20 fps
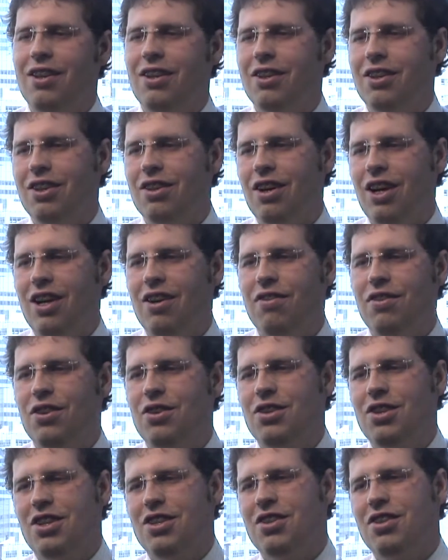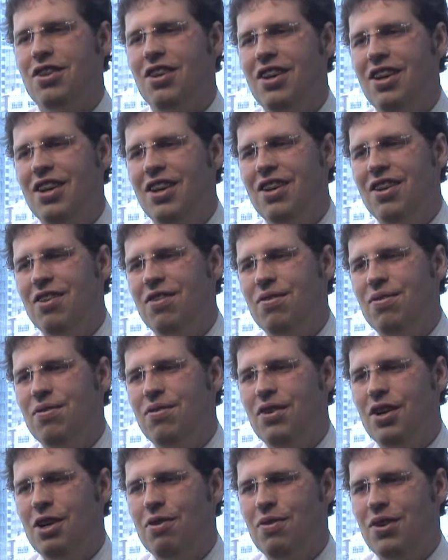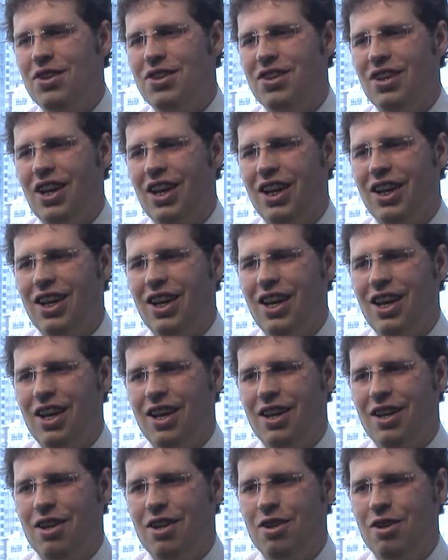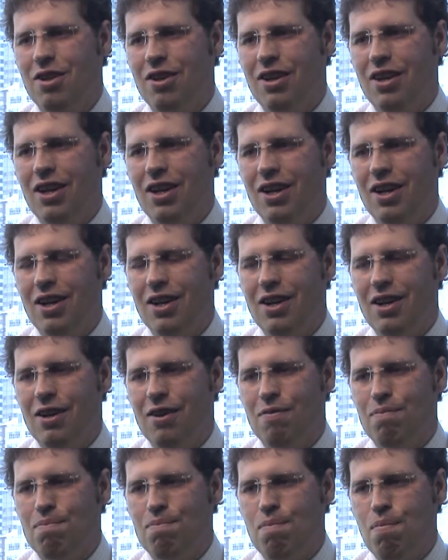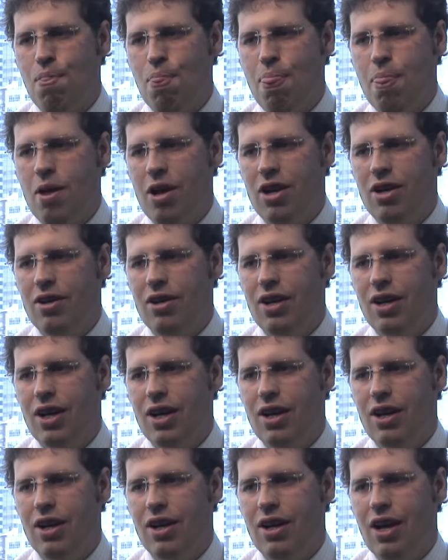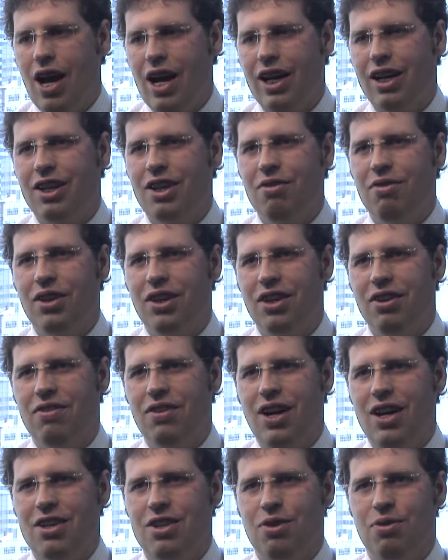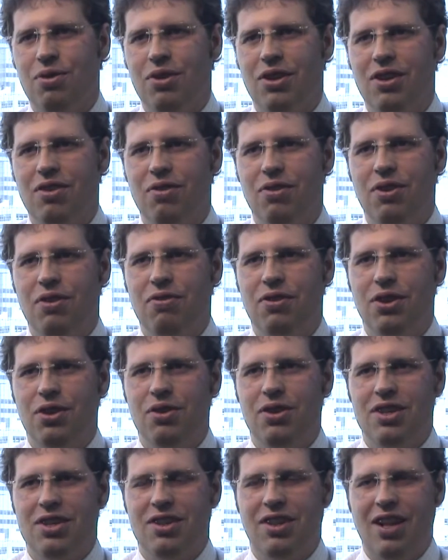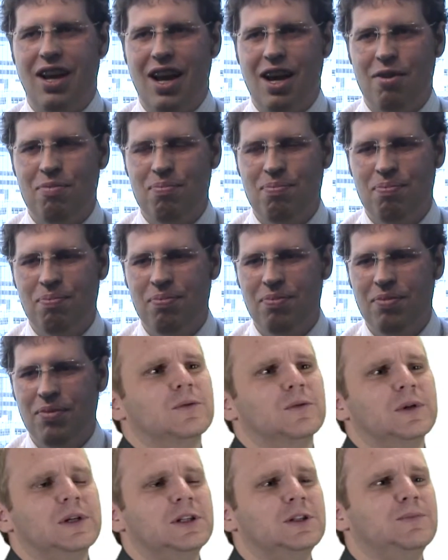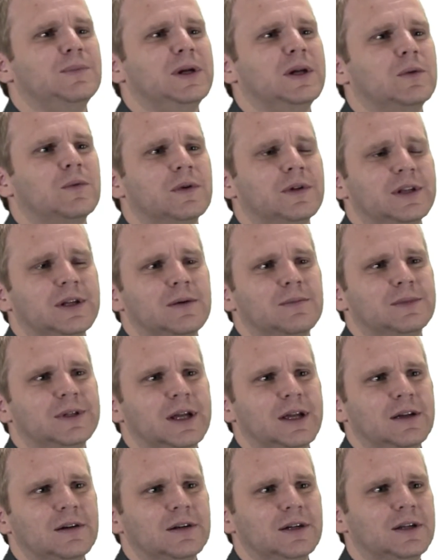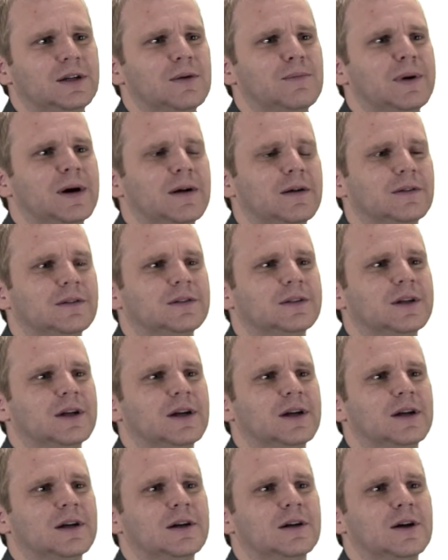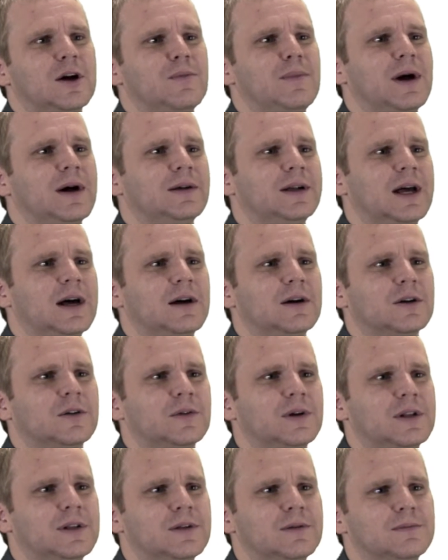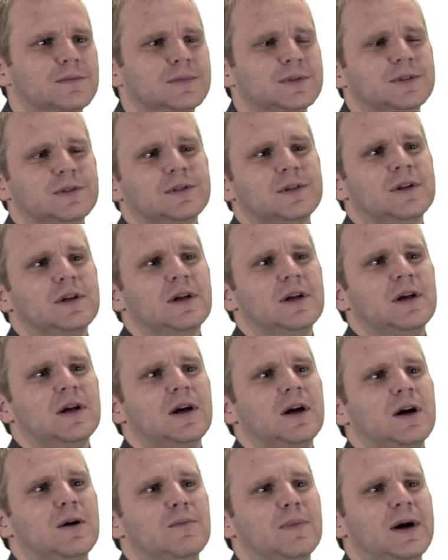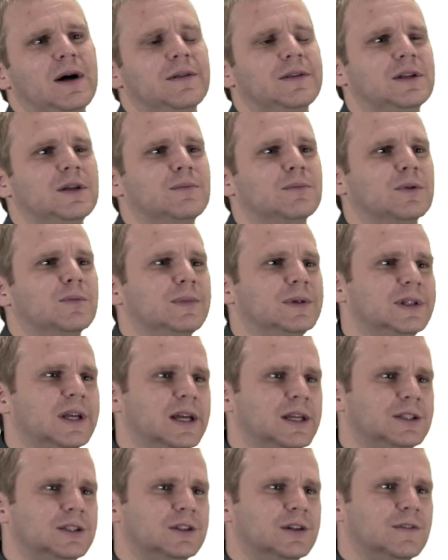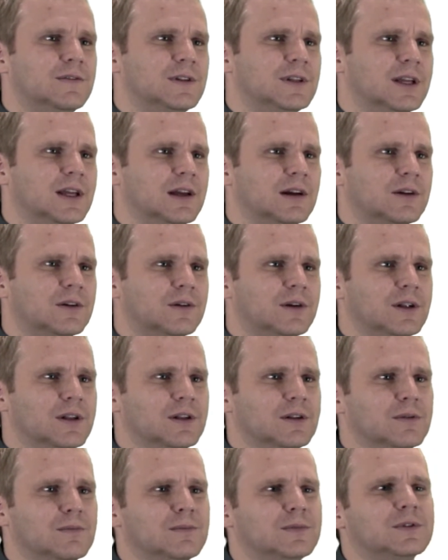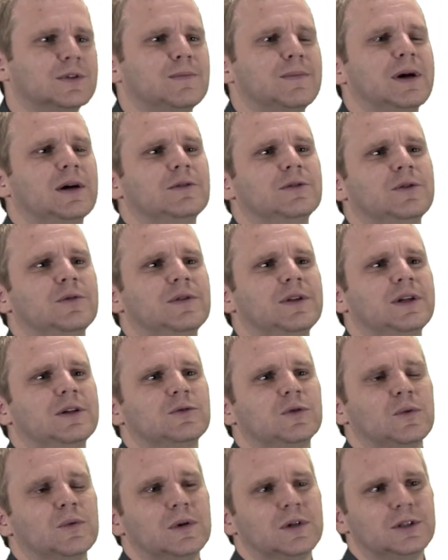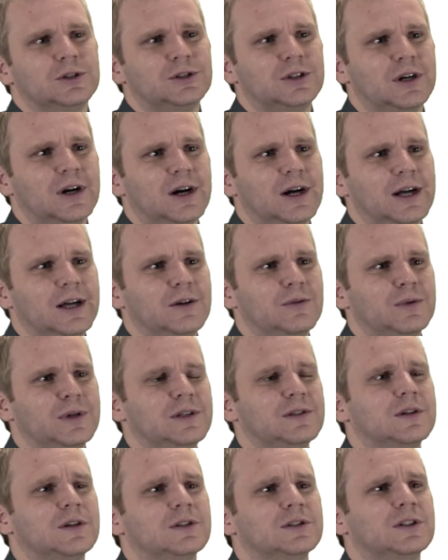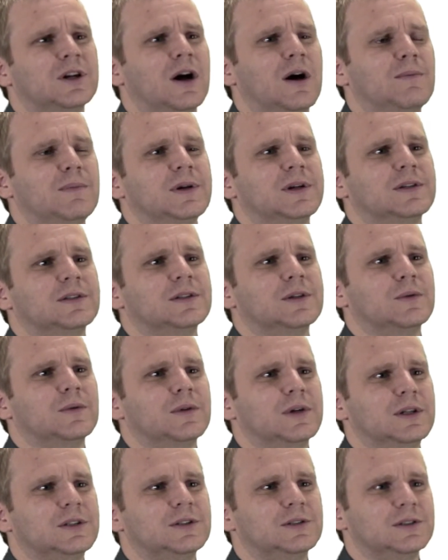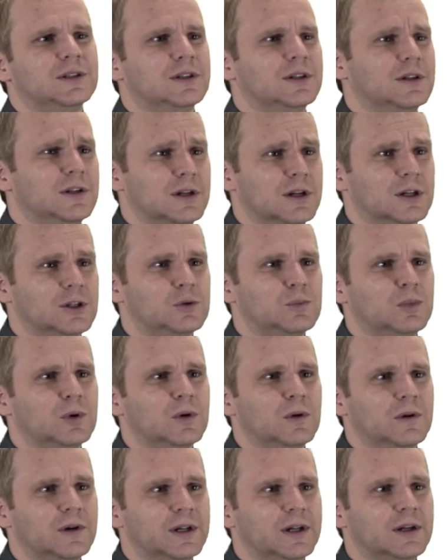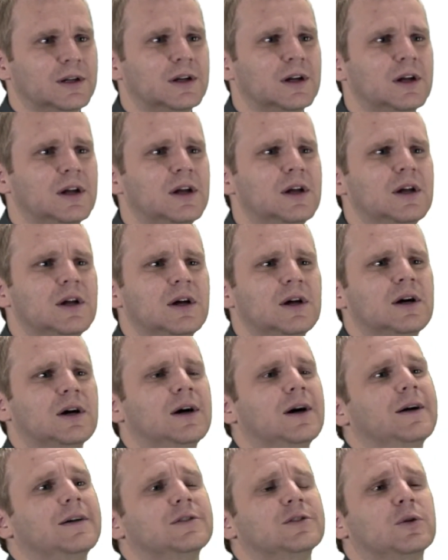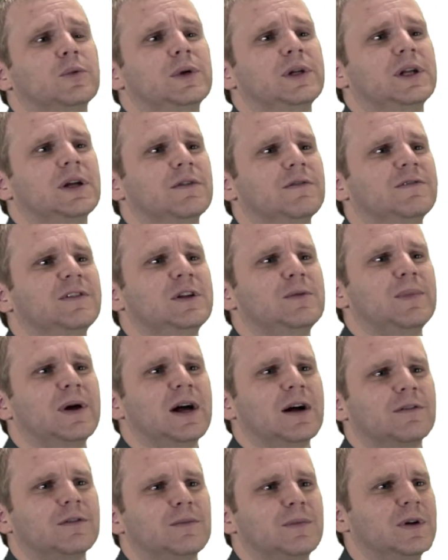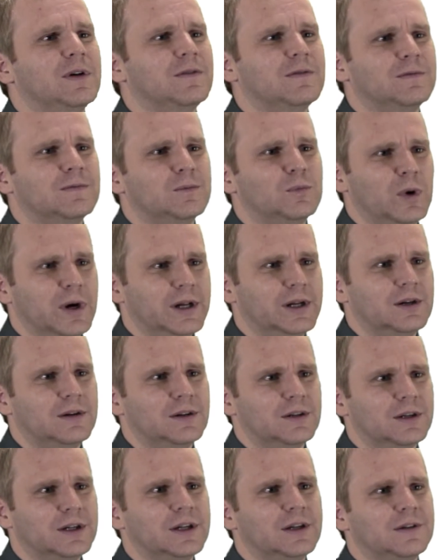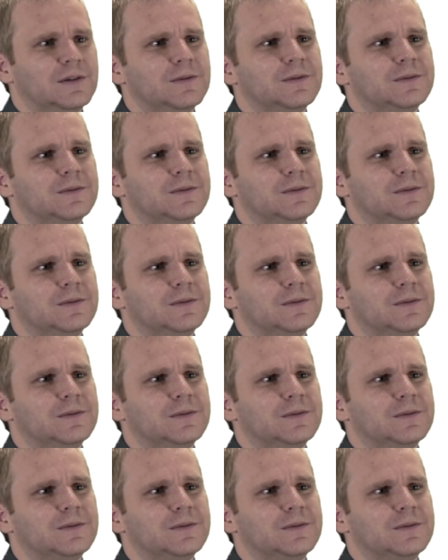think the client views us very much like a um, academic advisor would, would view his lab. We speak with him daily about uh, about algorithms, about the implementation of the algorithms, about new things we want to try, research topics that we're interested in exploring. Uh, so we get feedback from him regularly.